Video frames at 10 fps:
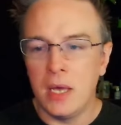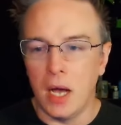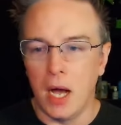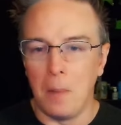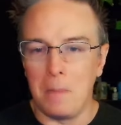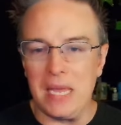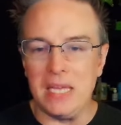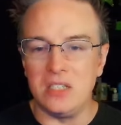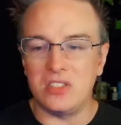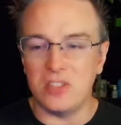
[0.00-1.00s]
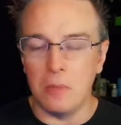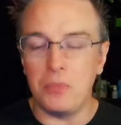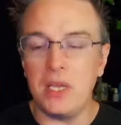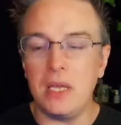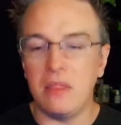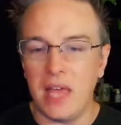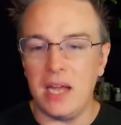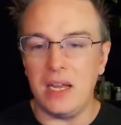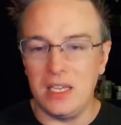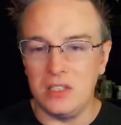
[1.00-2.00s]
Um, is something
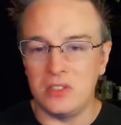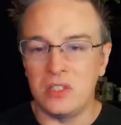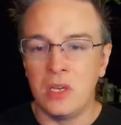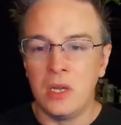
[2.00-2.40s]
that is